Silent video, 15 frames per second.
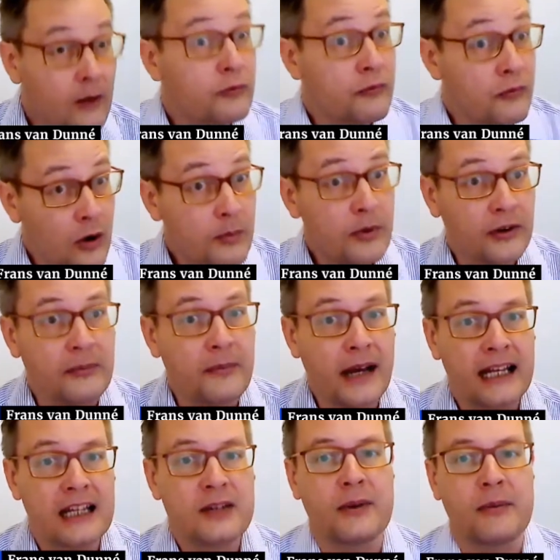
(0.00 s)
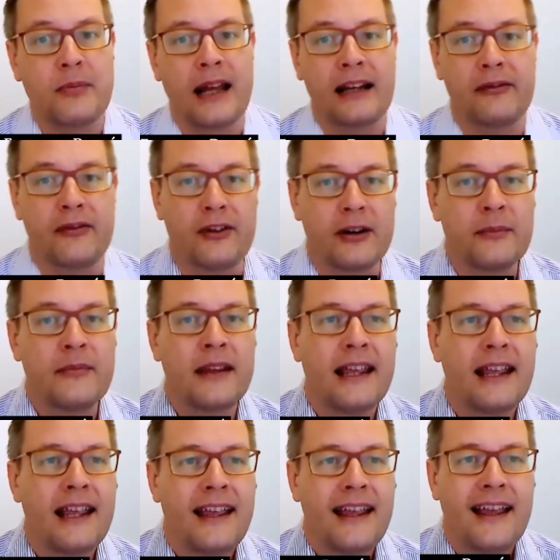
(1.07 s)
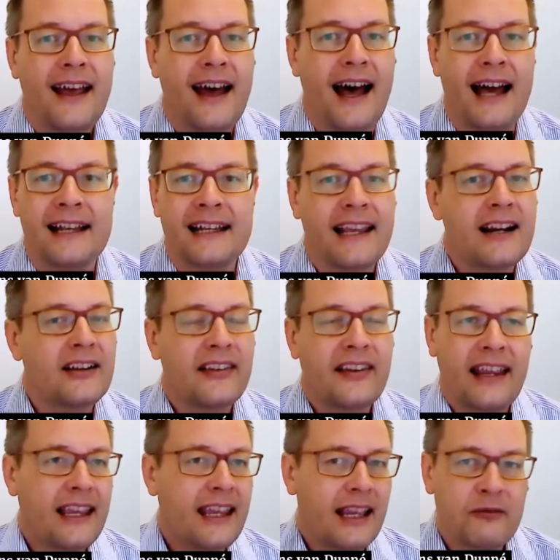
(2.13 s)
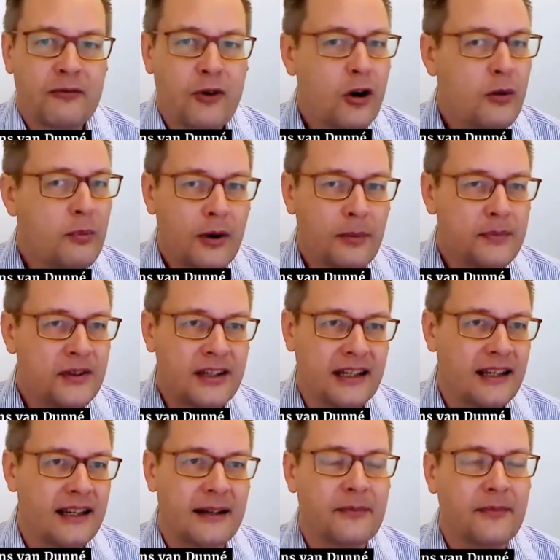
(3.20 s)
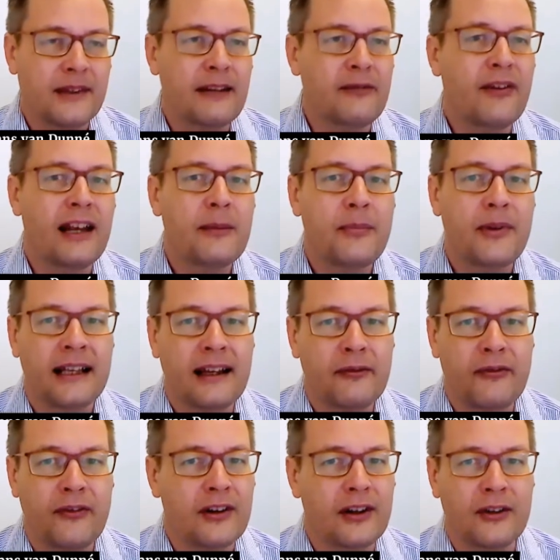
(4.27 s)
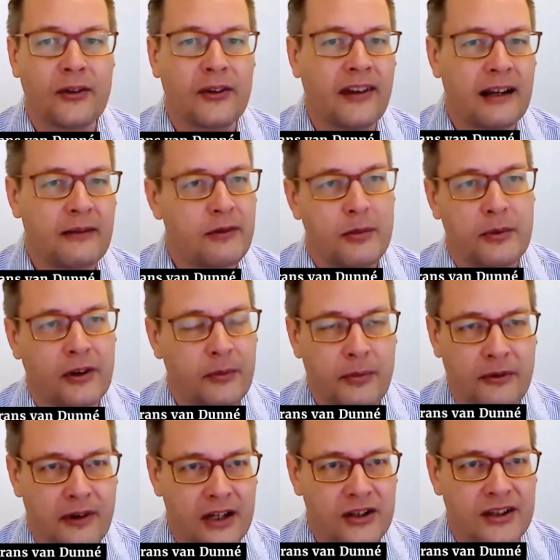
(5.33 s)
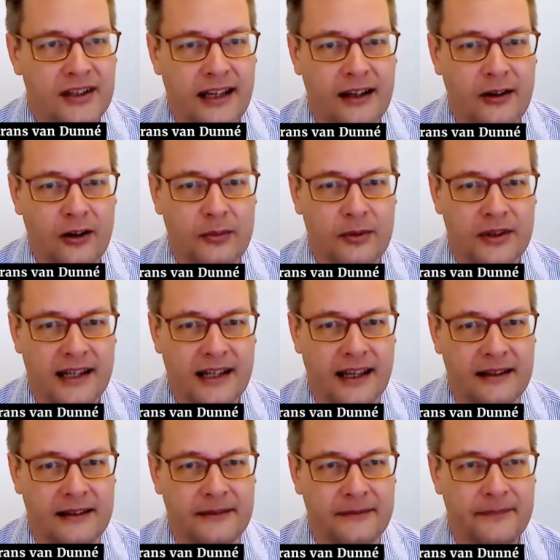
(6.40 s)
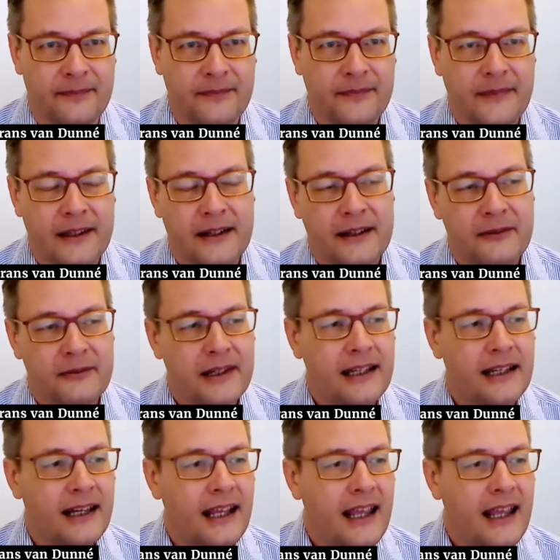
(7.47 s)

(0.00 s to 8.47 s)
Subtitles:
robot management platform, and they are taking robots, developing that further to take robot operations at a global scale. Right?